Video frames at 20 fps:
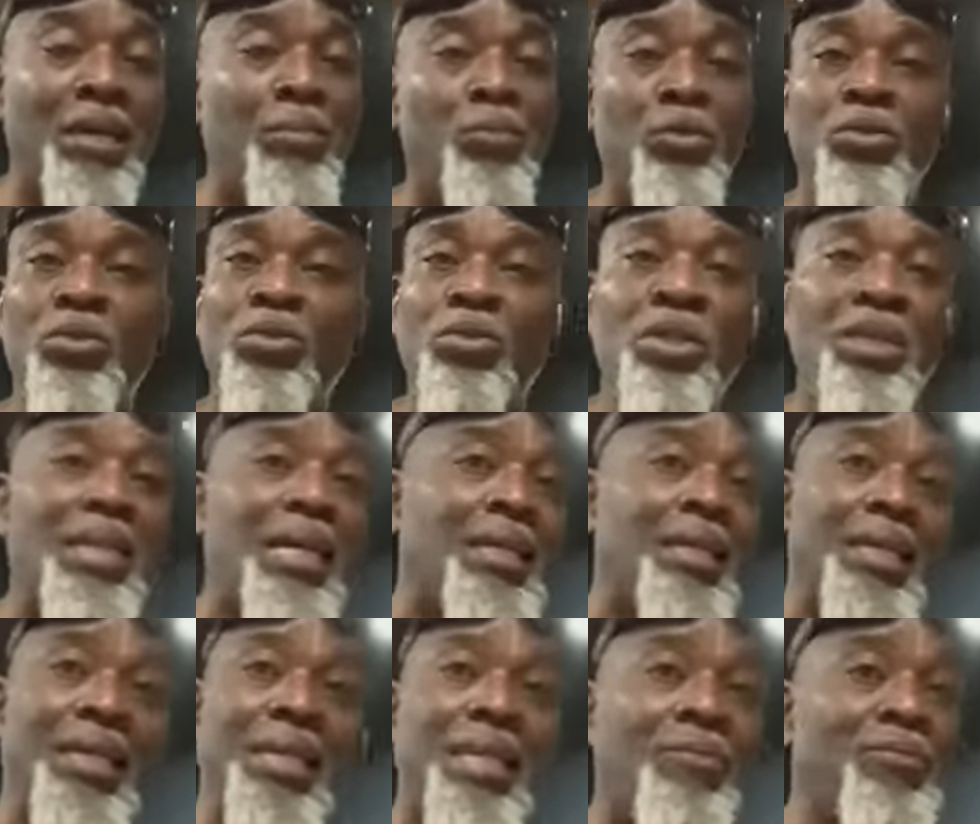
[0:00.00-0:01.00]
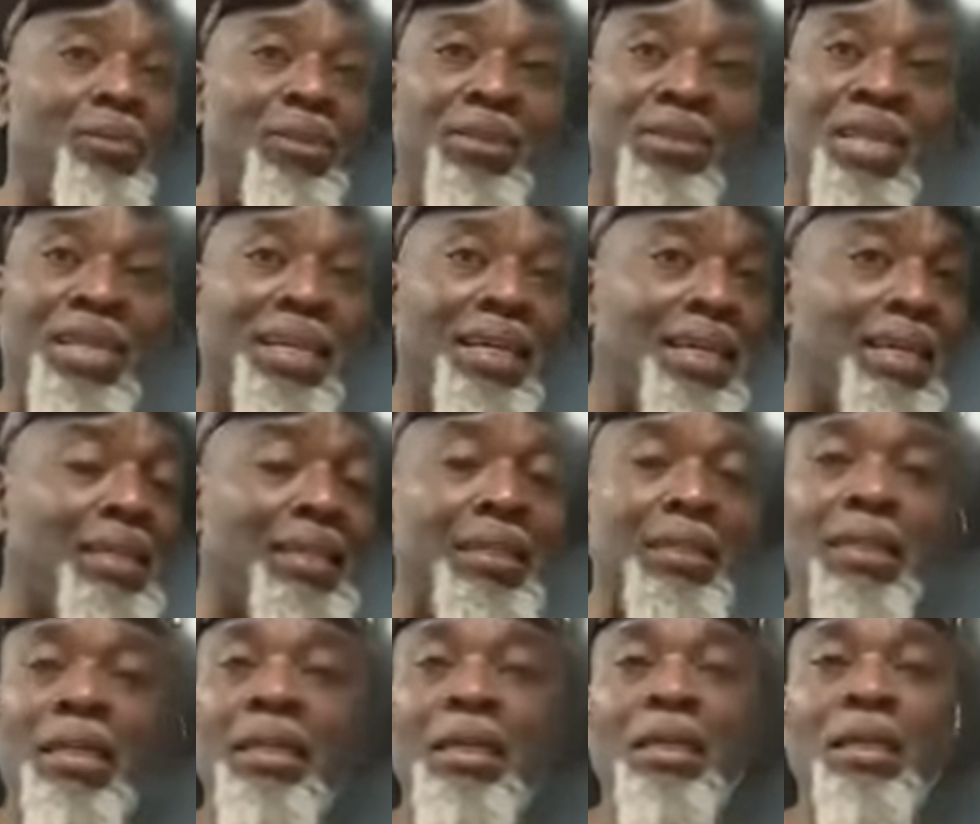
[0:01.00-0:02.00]
I want to thank, again, I've been thanking
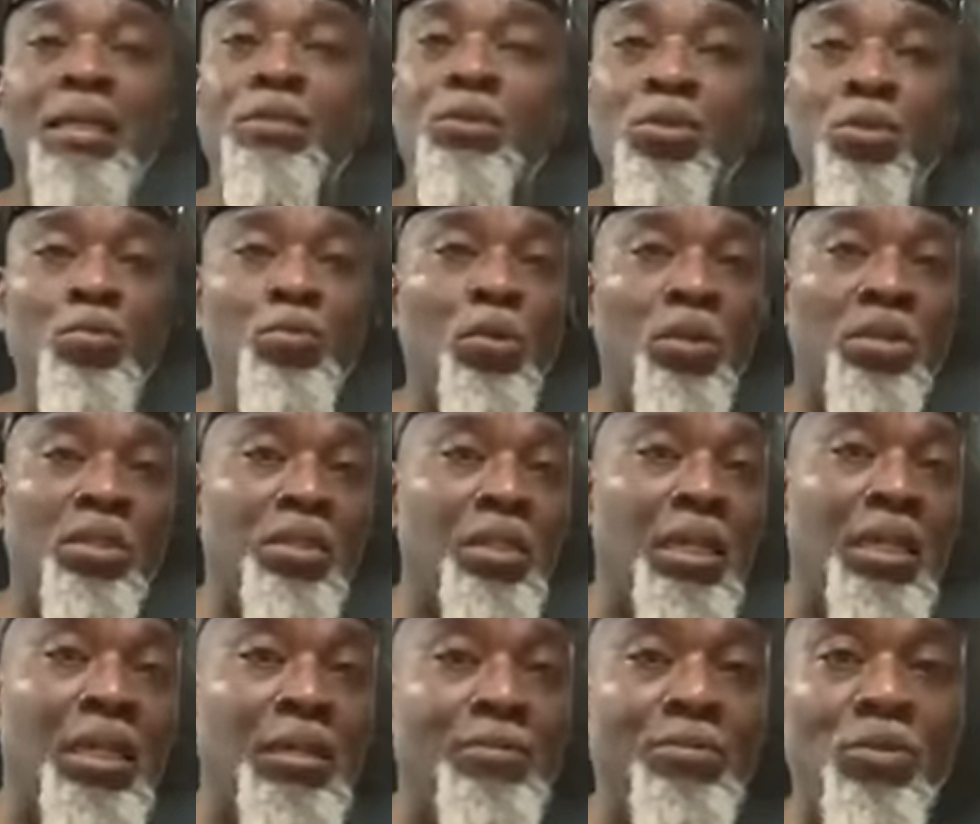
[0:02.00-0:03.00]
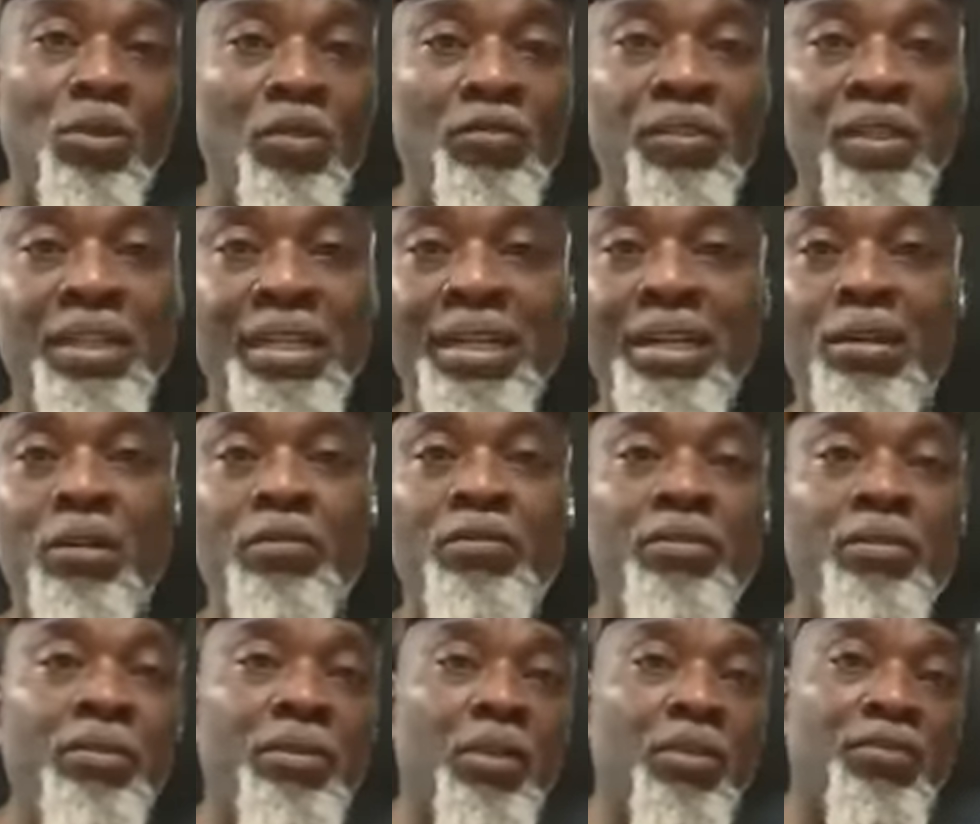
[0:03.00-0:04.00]
so much Nuffield
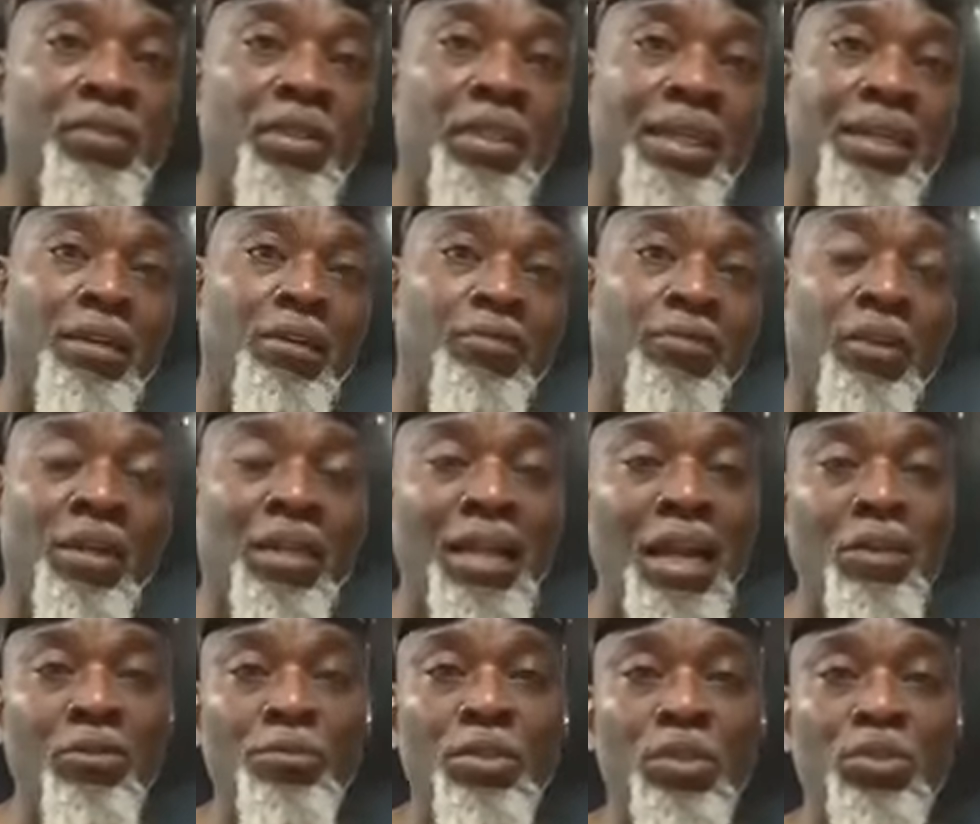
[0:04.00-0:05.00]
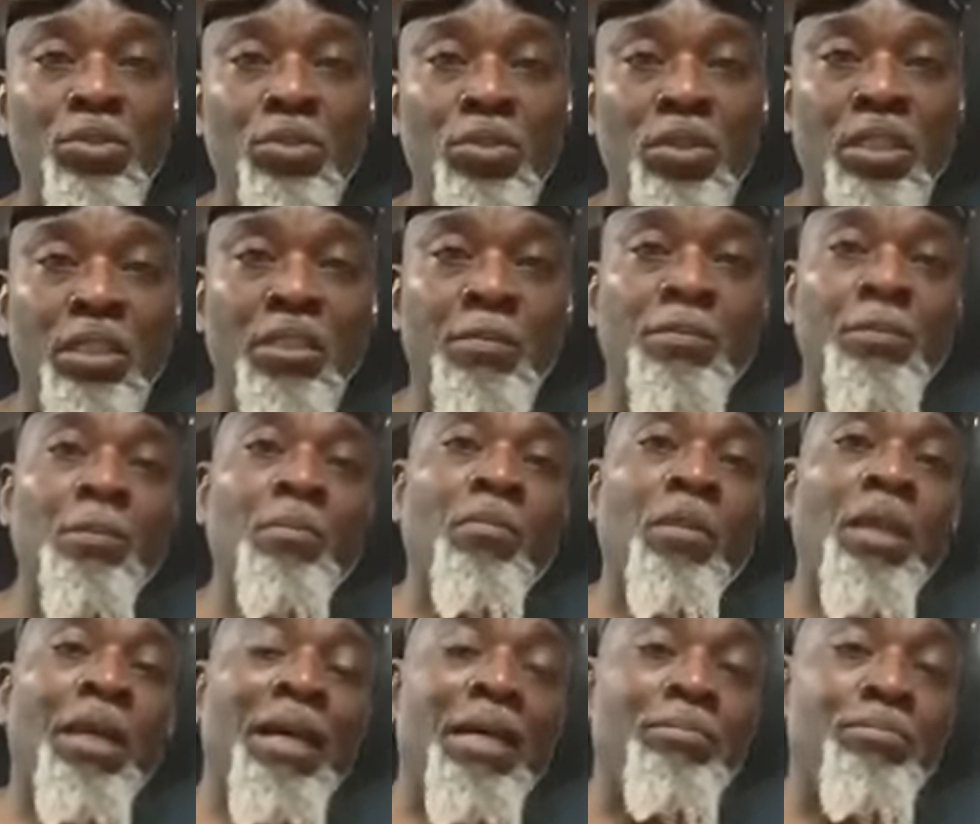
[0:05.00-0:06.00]
Health for allowing me to do this
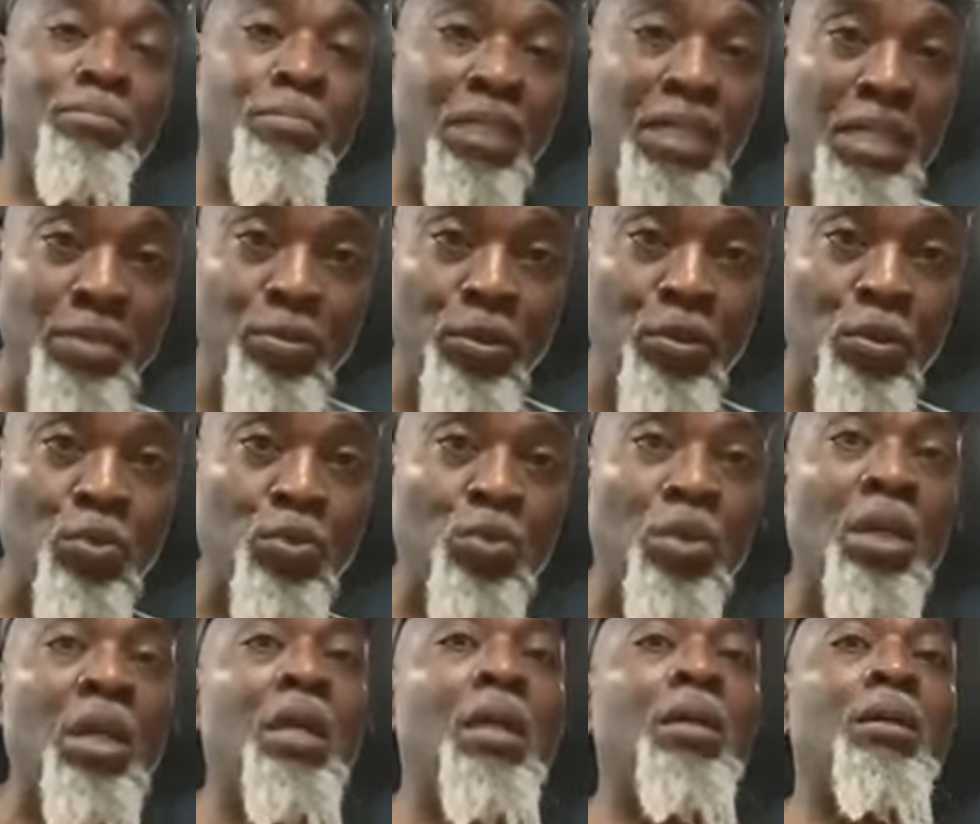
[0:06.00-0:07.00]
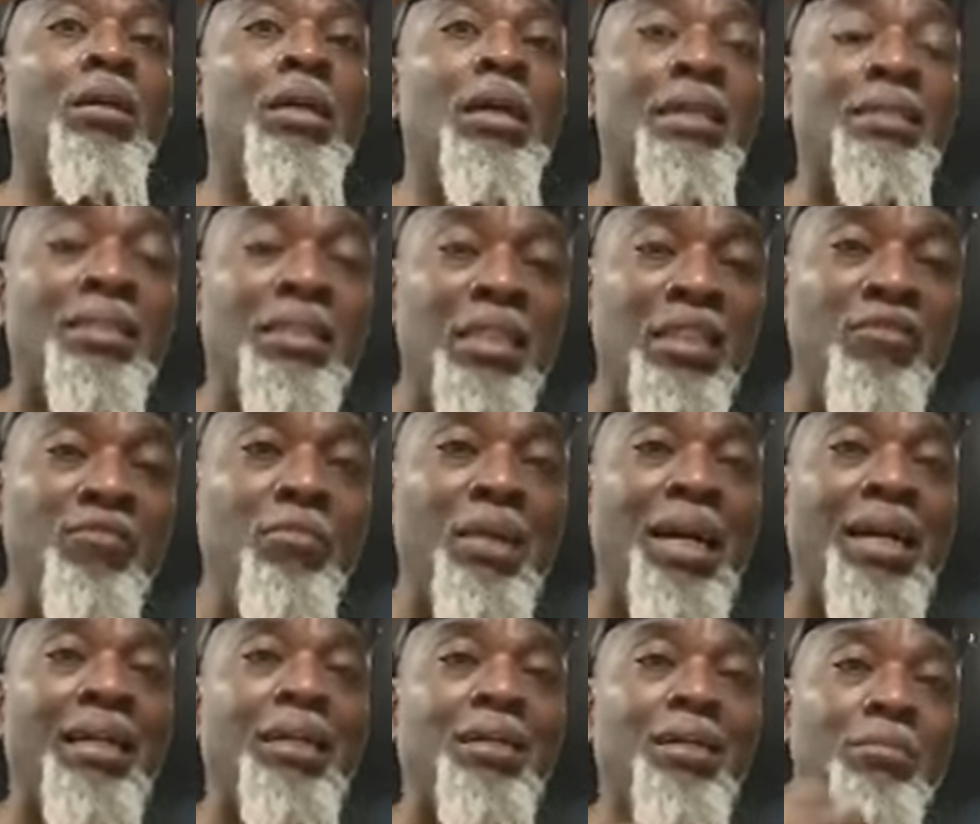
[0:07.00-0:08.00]
and being able to achieve
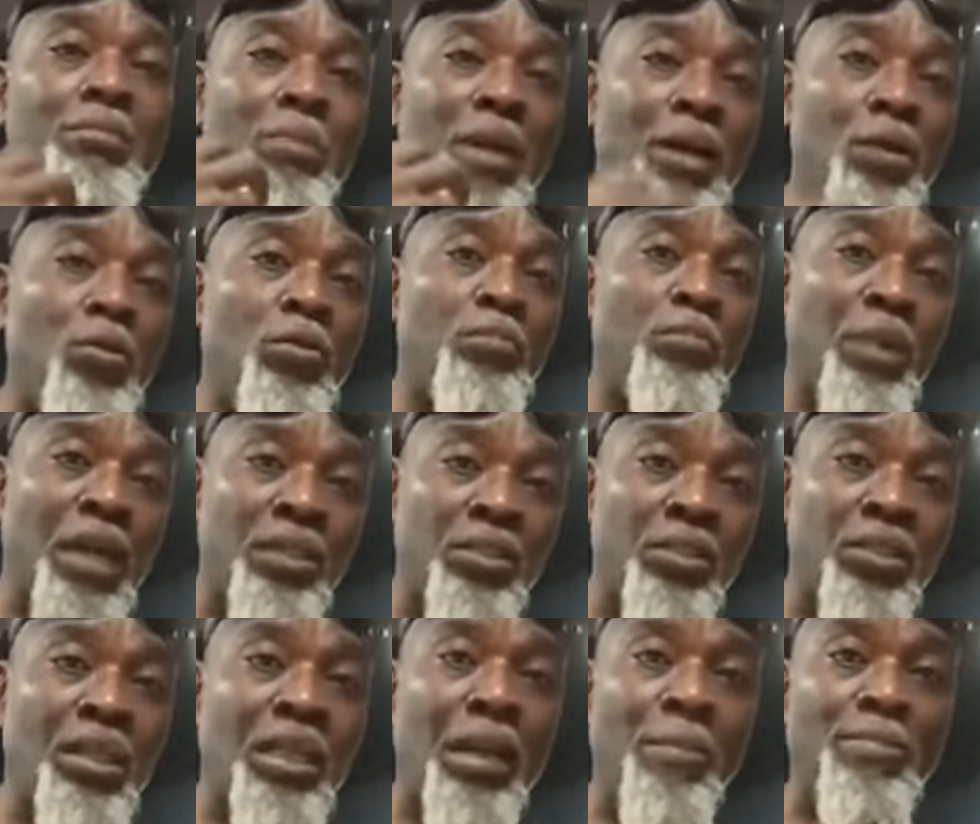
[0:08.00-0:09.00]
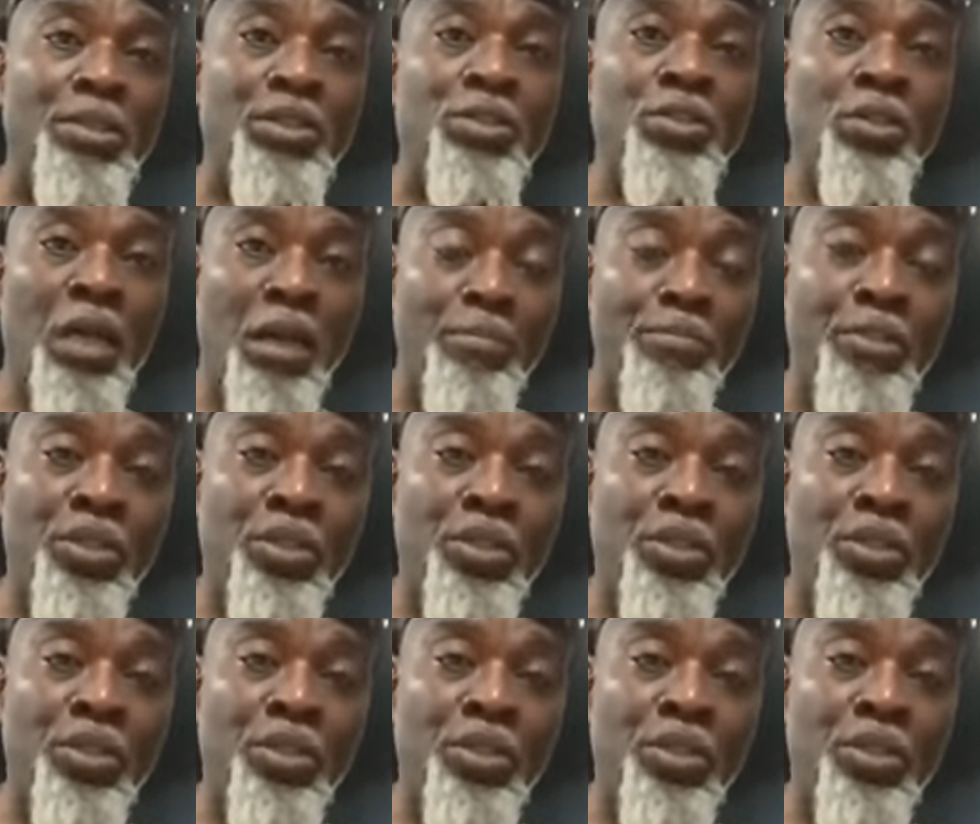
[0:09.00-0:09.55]
my own personal ambition.